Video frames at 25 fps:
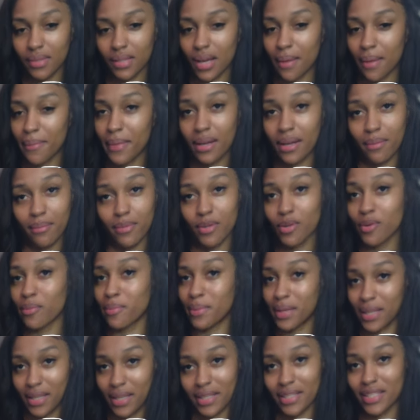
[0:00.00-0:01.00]
I'm not a broke
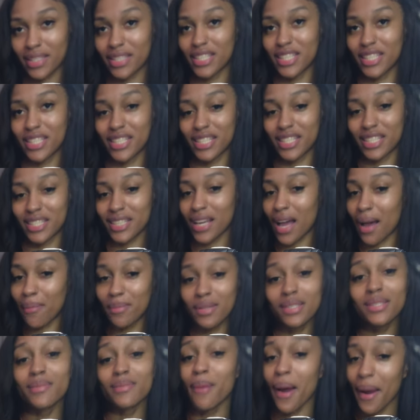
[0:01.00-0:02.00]
bitch. I'm
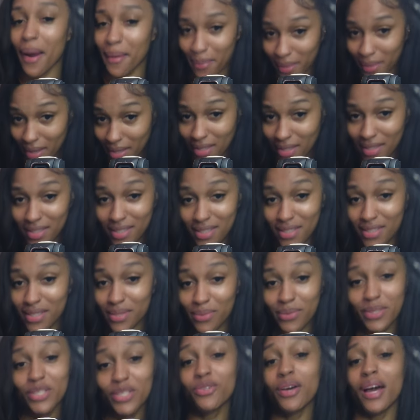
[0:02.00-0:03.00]
a smart
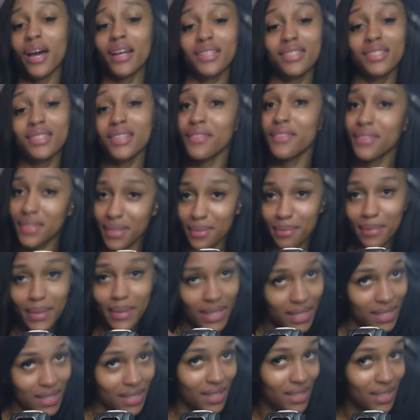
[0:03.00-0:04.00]
bitch. We're trying to save some
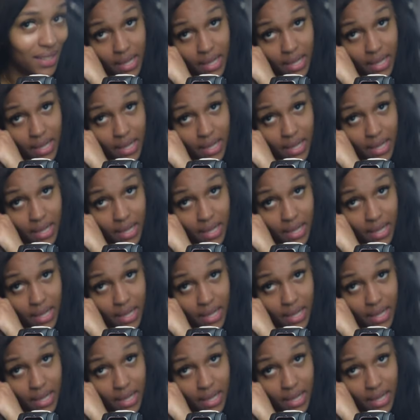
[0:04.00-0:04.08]
money.